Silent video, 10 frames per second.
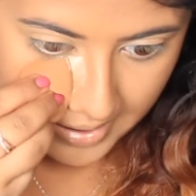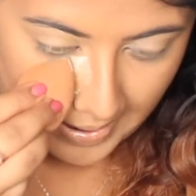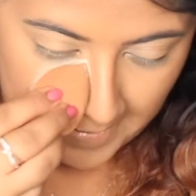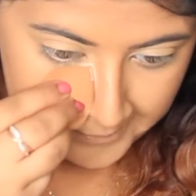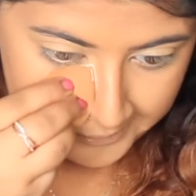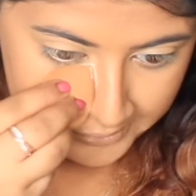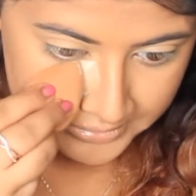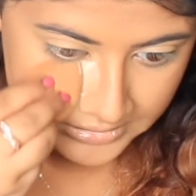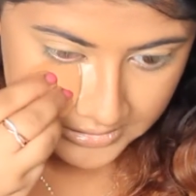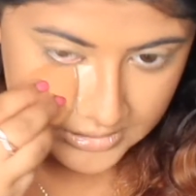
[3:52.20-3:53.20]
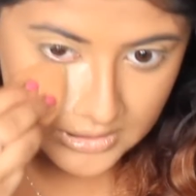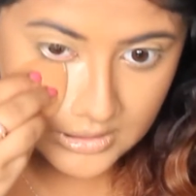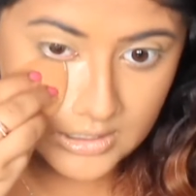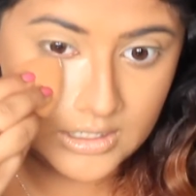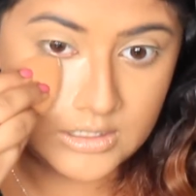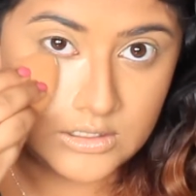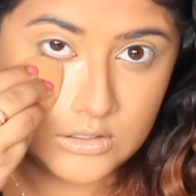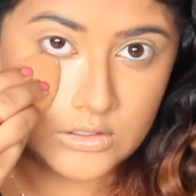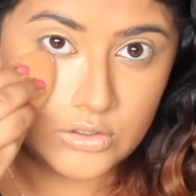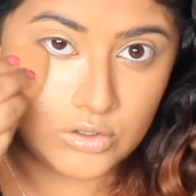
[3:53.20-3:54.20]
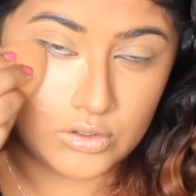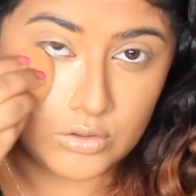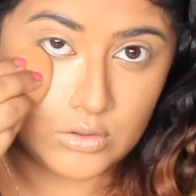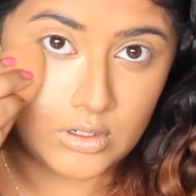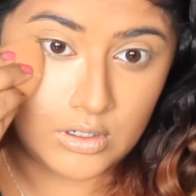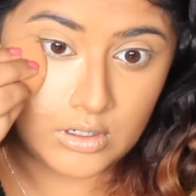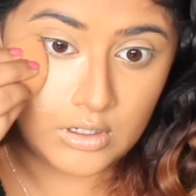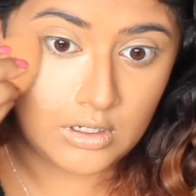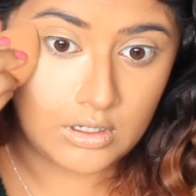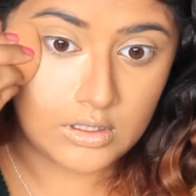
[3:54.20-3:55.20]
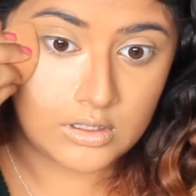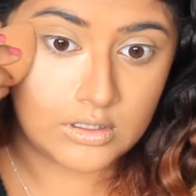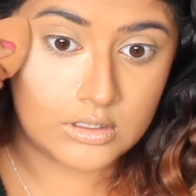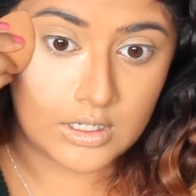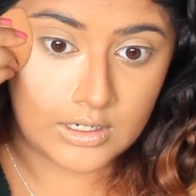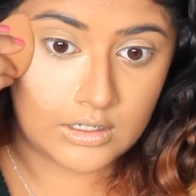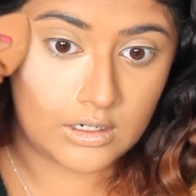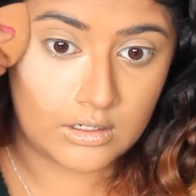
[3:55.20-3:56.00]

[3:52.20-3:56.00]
and press it into the skin.